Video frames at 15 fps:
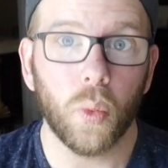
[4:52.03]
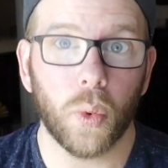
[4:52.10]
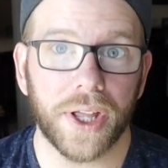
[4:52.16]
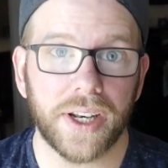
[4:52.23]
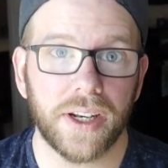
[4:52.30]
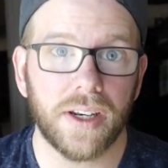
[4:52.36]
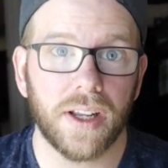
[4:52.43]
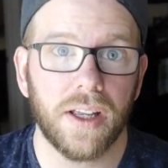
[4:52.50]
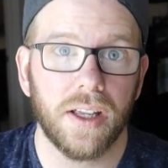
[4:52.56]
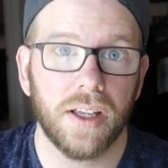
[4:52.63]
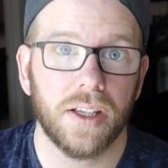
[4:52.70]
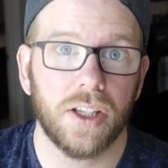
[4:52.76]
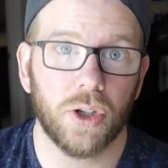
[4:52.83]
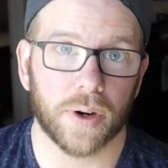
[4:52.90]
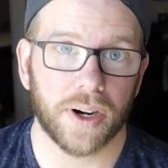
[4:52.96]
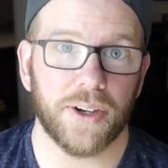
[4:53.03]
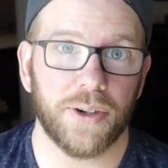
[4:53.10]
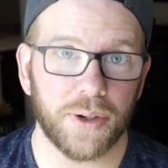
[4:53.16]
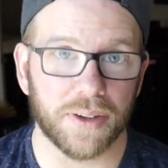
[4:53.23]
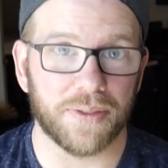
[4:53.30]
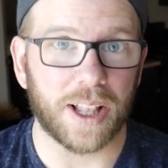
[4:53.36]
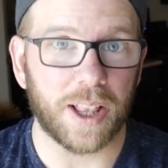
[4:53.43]
When you're a
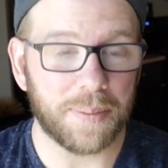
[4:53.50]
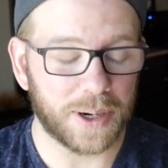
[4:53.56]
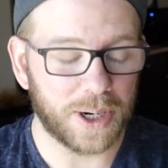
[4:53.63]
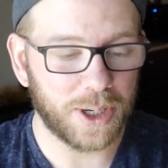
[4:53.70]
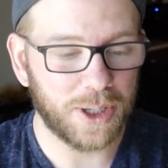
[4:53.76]
new developer,